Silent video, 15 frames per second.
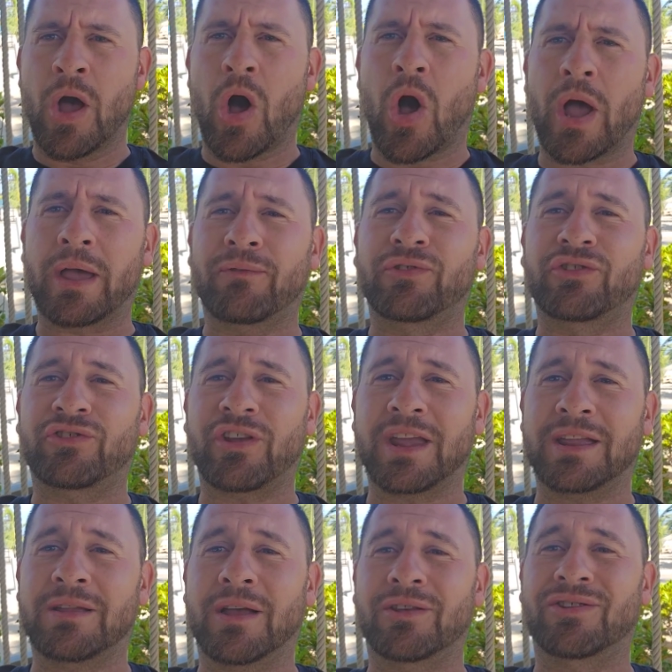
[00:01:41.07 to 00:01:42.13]
I have
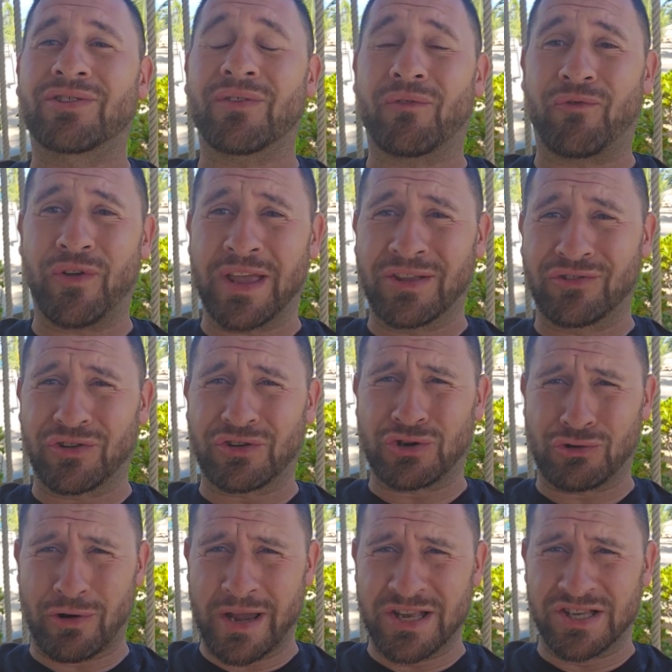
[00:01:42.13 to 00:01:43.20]
seen things as
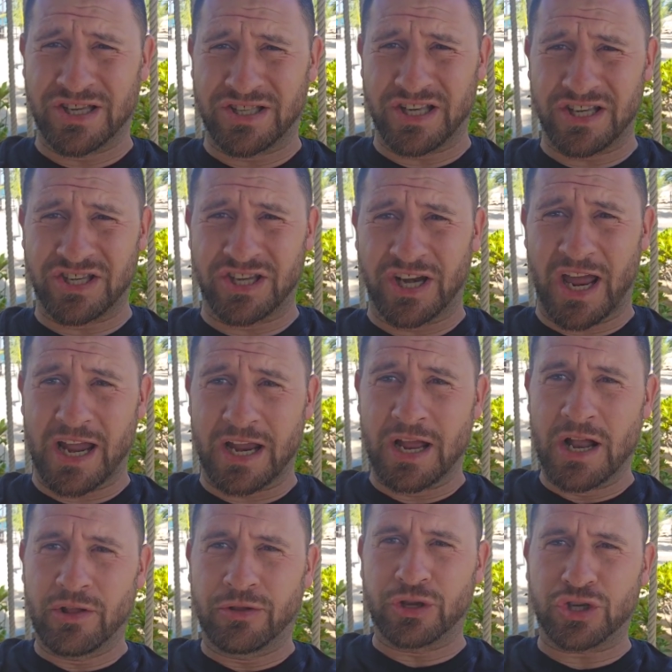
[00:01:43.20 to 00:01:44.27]
crazy as this today.
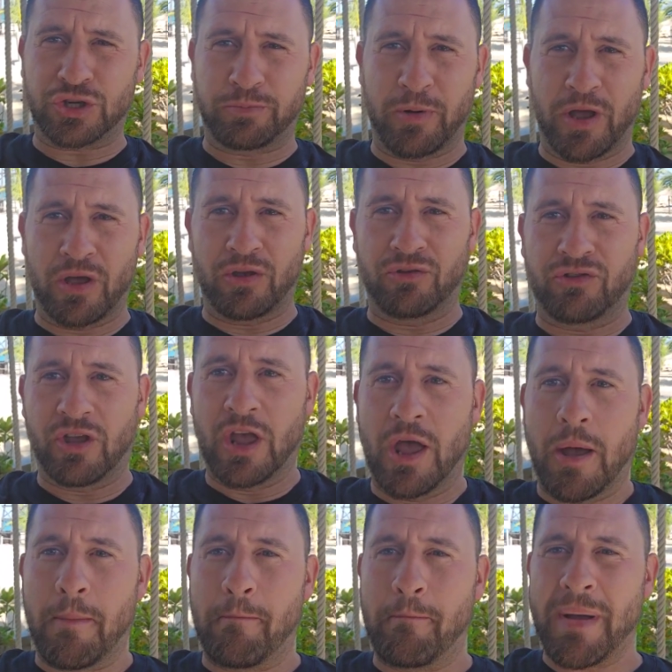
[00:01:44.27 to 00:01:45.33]
That Spurs
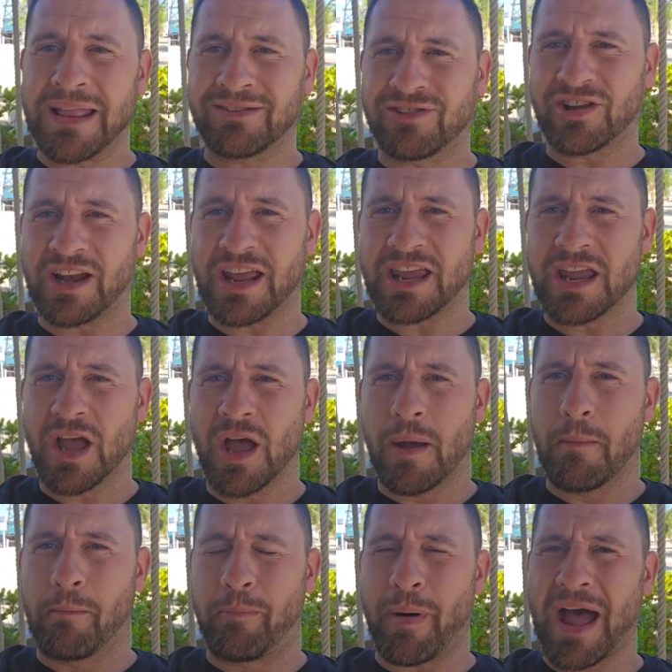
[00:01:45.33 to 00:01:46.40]
mentally
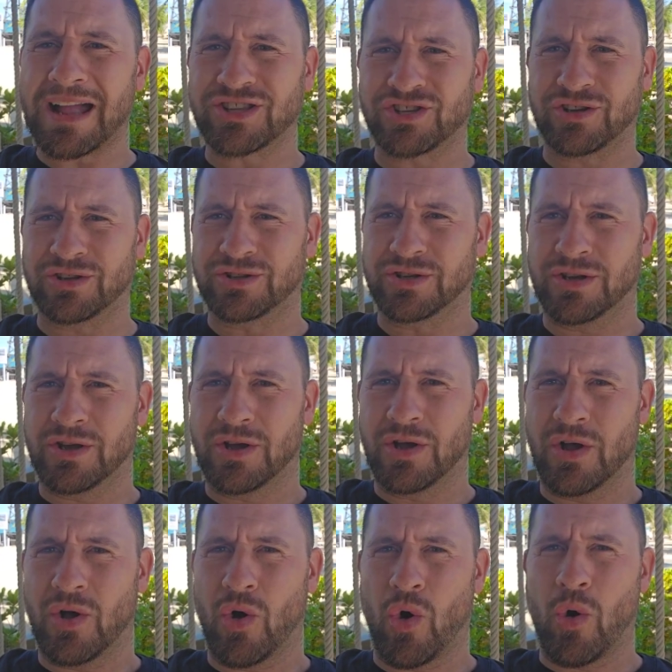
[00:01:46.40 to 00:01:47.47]
battered
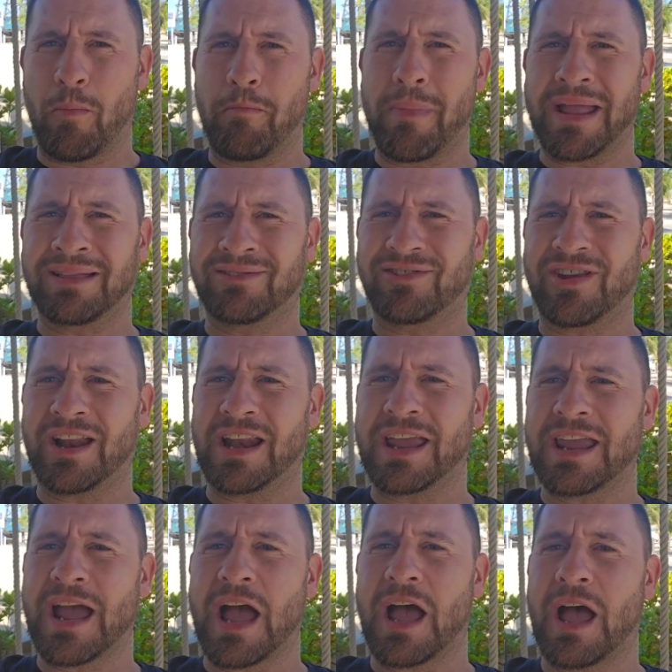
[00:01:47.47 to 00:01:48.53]
or
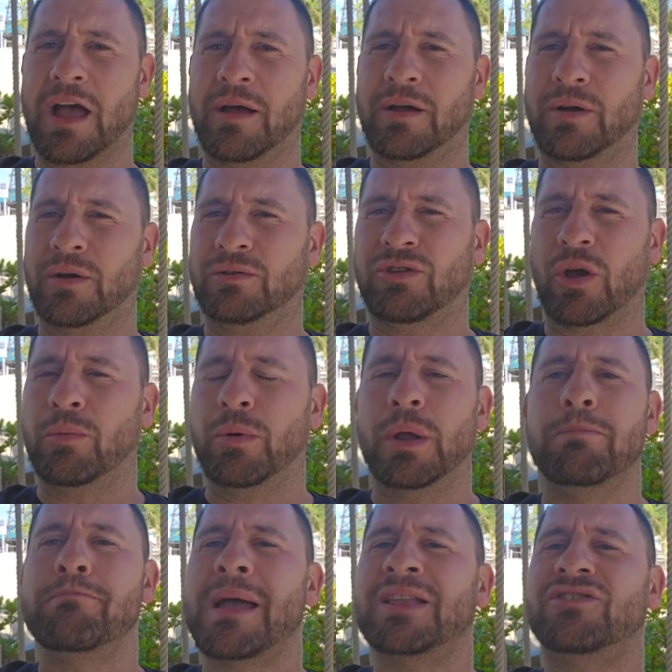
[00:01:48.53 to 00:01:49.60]
mentally
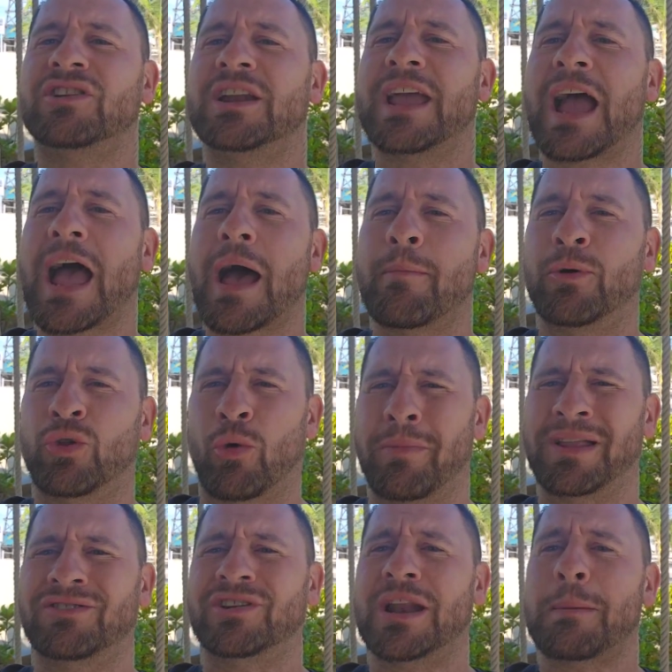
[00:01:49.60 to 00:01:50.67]
hammered or
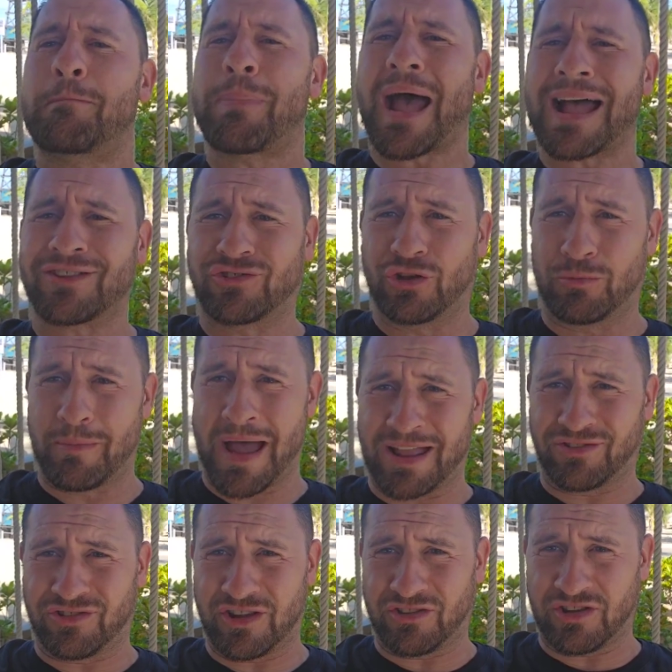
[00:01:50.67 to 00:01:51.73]
mentally battered
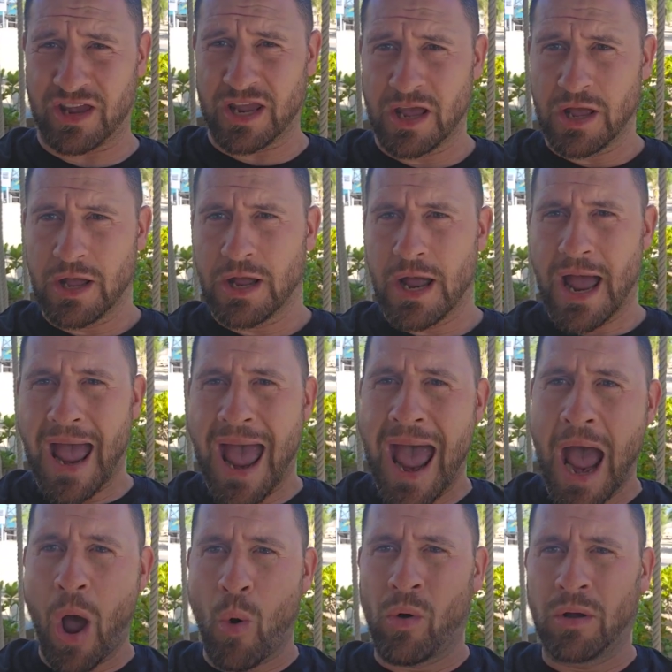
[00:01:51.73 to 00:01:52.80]
Man City.
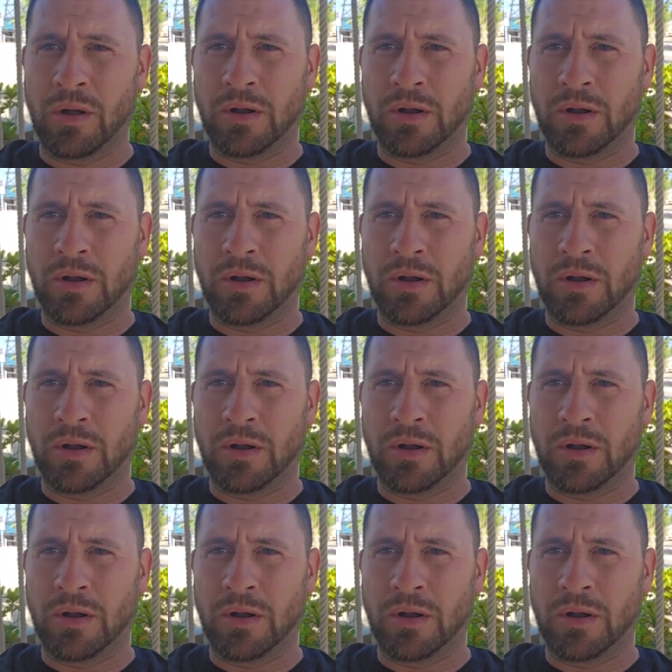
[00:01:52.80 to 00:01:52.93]
How?